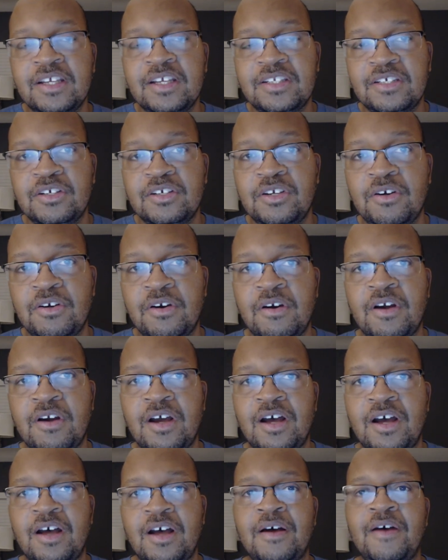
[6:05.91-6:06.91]
to
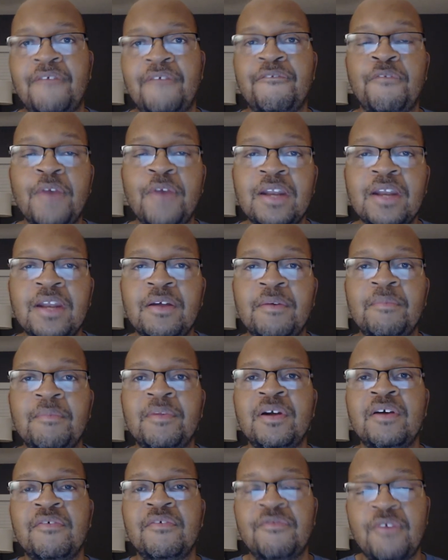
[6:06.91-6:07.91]
your freedom
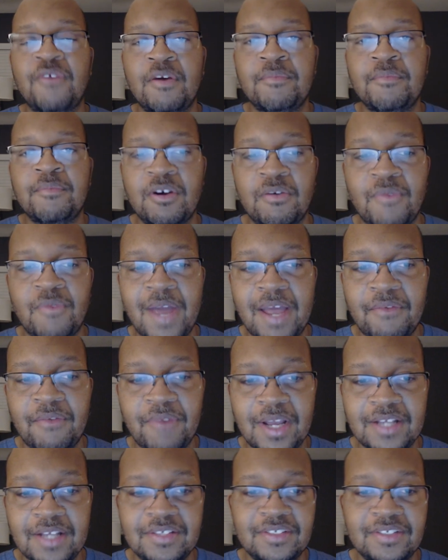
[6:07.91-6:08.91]
from your rat
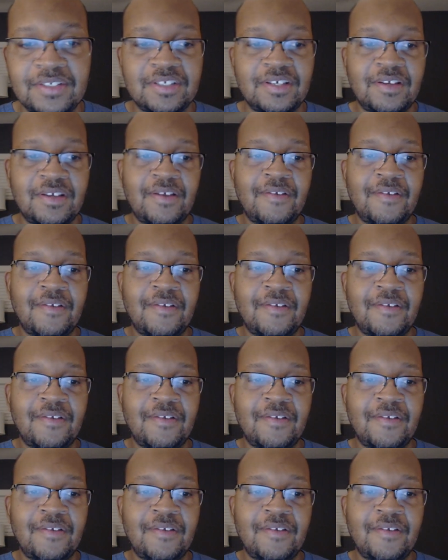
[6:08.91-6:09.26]
race.